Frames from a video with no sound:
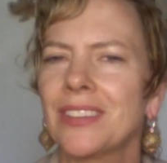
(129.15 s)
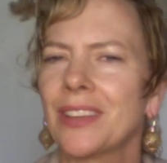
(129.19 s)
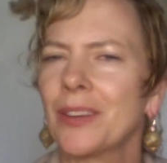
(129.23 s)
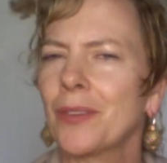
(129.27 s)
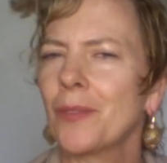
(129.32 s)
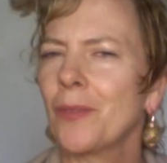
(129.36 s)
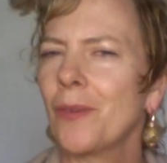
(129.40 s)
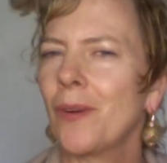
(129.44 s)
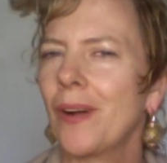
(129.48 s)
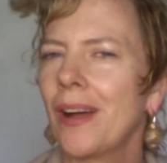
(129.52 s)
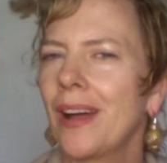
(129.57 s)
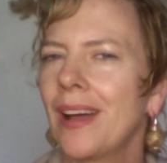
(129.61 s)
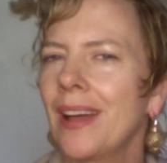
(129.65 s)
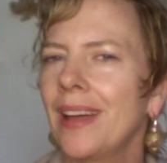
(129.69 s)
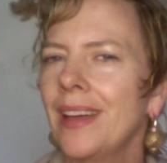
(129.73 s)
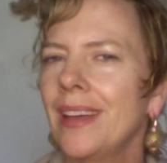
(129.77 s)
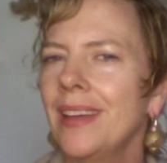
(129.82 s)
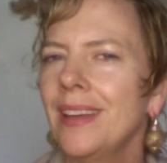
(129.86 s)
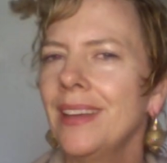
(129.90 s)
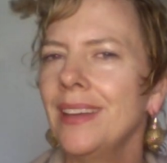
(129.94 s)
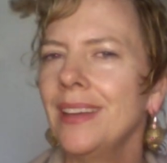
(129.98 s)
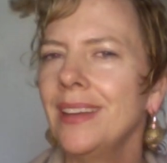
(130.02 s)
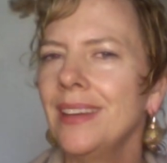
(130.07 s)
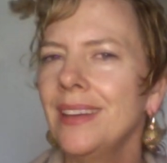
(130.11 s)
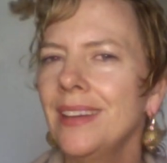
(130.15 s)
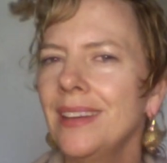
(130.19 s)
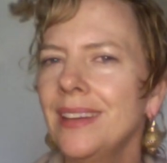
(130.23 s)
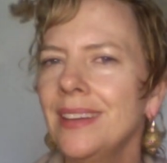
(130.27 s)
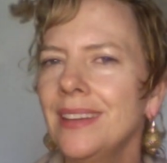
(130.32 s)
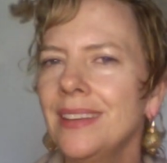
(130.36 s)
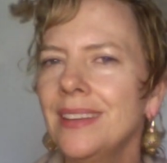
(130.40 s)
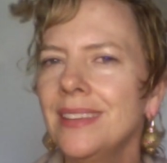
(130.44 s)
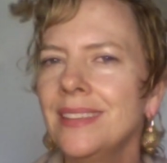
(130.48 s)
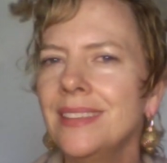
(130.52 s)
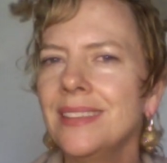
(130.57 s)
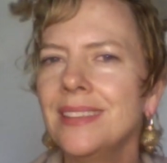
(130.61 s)
like
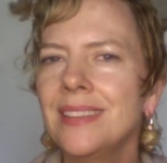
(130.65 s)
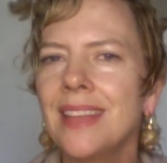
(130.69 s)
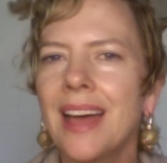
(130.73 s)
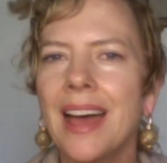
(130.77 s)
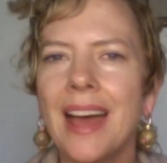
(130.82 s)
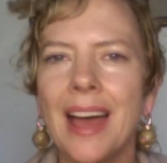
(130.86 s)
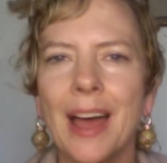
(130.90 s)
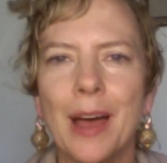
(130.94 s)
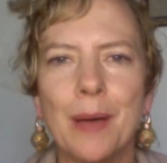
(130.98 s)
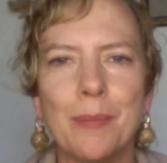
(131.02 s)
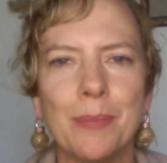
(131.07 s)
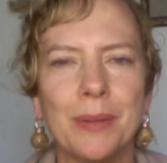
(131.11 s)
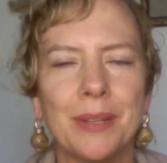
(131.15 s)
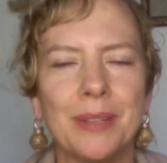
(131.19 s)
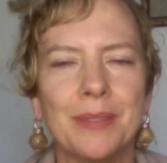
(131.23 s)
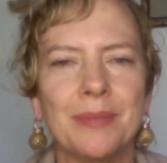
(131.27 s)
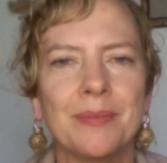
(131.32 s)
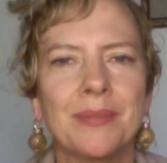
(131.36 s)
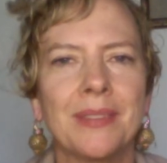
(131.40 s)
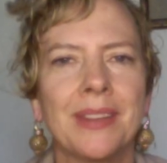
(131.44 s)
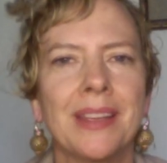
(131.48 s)
why did that happen?